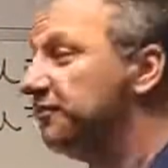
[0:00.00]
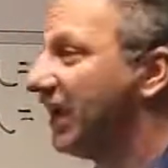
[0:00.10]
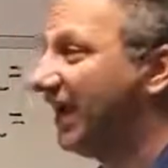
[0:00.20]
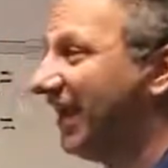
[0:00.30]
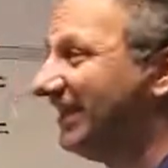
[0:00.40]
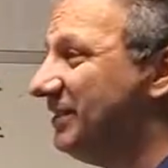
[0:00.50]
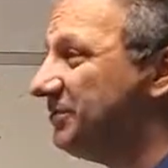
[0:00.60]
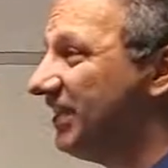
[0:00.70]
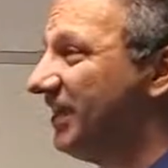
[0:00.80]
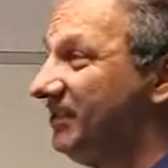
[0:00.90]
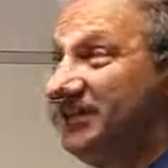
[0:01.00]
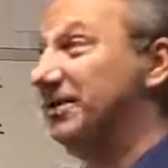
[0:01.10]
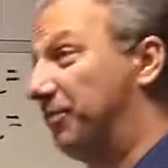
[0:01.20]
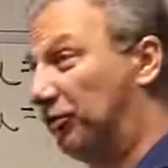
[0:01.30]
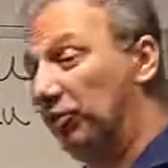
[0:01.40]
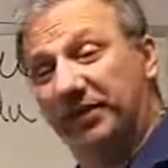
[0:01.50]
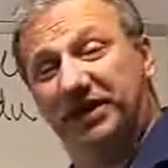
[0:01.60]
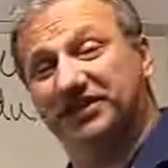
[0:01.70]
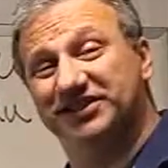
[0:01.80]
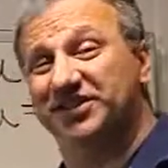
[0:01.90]
I gotta keep saying the typical
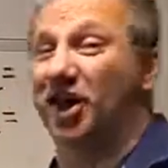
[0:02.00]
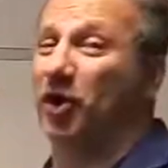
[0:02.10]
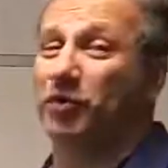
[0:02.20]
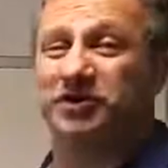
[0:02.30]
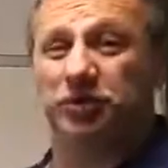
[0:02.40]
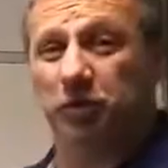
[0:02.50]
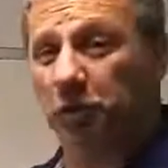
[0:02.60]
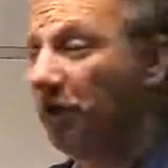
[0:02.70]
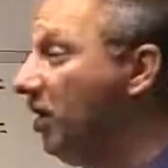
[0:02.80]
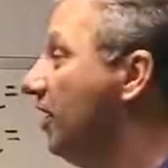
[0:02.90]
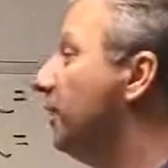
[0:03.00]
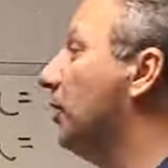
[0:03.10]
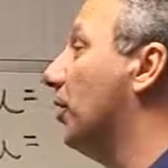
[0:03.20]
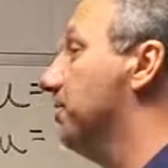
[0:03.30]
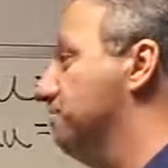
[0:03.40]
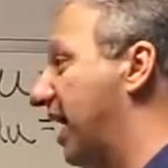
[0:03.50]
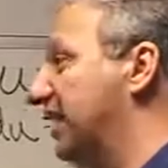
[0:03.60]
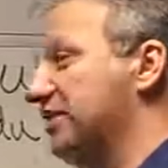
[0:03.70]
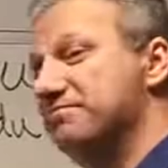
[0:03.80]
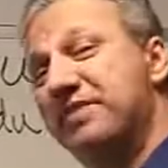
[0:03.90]
because it's not always true. There are
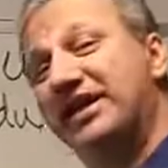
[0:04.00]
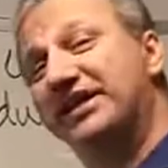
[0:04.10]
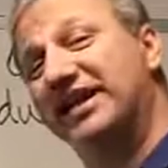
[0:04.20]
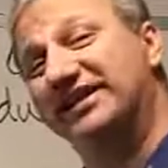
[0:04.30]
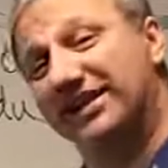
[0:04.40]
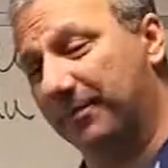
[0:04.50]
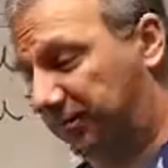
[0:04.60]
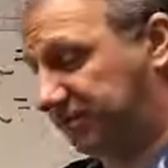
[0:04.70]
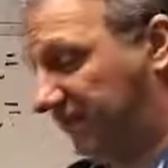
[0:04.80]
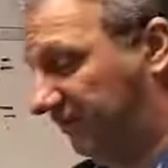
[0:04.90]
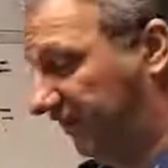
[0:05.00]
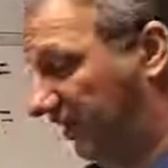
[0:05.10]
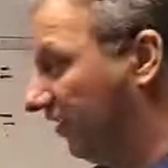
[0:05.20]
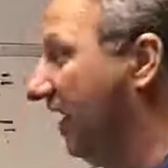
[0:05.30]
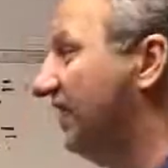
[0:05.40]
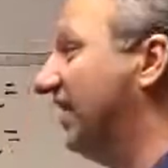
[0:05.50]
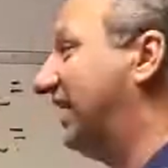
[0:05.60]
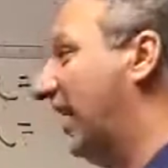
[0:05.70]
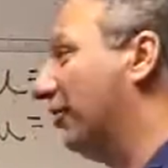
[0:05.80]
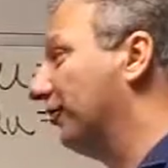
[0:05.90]
many, many examples out there that
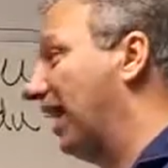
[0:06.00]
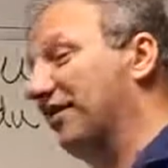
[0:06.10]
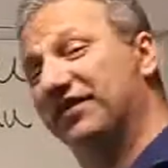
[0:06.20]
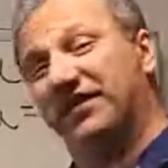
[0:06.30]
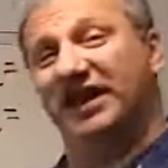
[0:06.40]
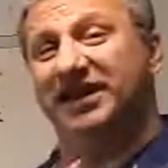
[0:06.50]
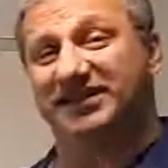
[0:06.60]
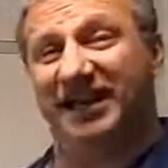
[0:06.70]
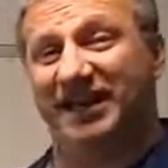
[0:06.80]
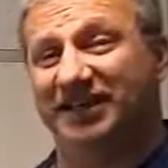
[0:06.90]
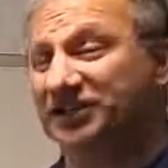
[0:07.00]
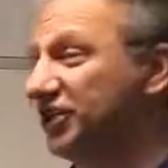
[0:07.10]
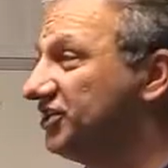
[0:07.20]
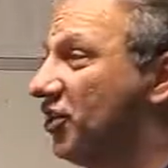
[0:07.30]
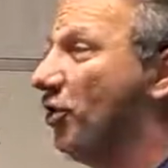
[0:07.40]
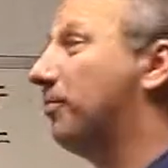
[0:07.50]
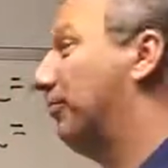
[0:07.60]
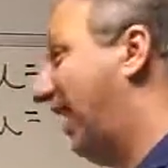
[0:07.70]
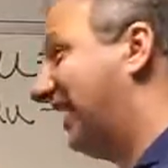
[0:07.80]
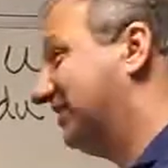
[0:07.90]
counter everything I say, and it's just called
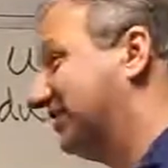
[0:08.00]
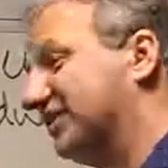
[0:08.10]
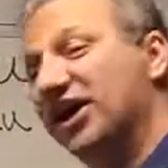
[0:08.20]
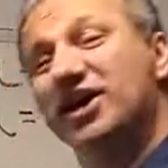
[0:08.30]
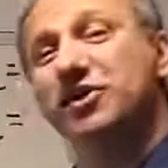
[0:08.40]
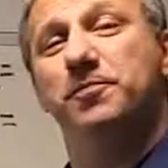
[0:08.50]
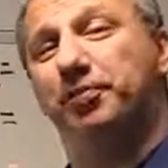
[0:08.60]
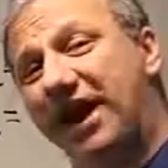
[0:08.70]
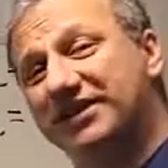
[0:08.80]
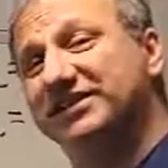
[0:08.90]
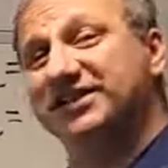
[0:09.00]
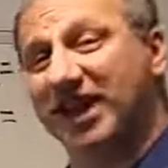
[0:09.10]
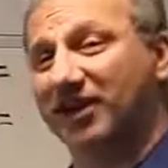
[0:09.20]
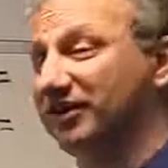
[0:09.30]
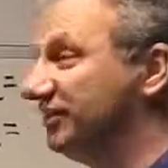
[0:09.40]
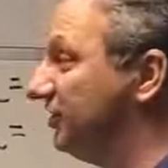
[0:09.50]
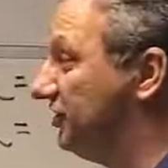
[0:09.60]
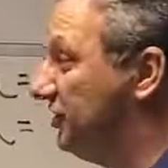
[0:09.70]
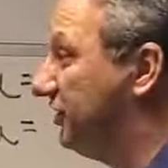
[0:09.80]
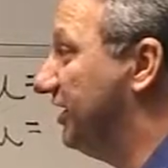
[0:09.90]
practice. You practice calculus
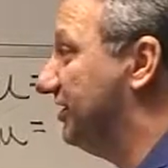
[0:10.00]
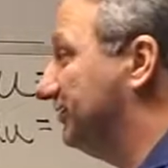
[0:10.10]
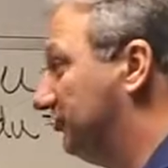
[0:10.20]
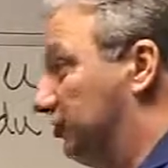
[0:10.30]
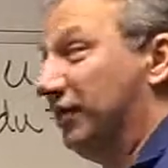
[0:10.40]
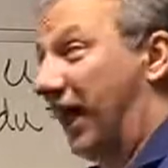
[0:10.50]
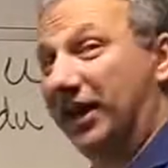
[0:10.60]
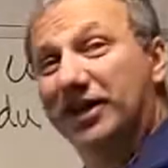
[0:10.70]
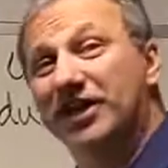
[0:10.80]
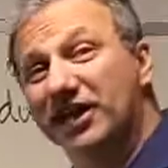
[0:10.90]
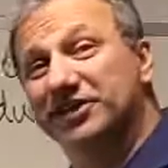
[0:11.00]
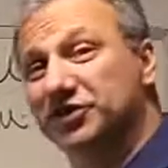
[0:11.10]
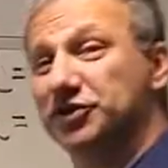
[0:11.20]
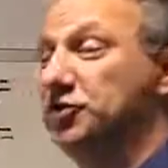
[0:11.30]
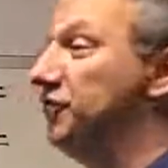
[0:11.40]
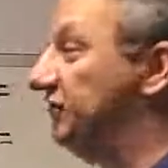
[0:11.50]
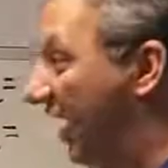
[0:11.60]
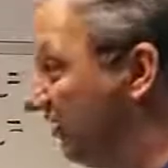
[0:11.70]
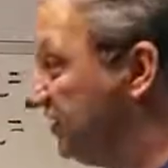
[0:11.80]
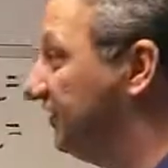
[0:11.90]
until you get good at it, until you do
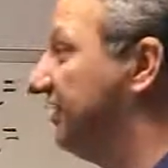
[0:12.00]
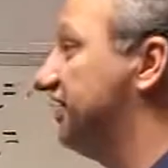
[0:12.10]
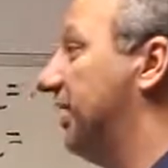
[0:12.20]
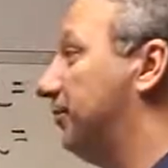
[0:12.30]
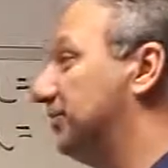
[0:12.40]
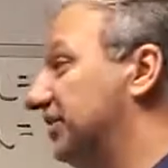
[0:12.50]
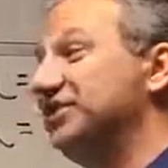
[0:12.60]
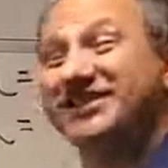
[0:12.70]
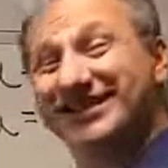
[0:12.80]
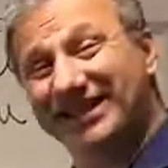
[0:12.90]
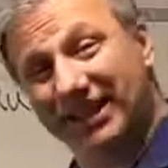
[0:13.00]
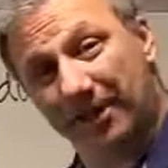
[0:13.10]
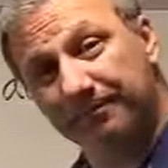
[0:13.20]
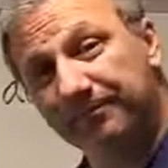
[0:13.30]
thousands of examples and you see them.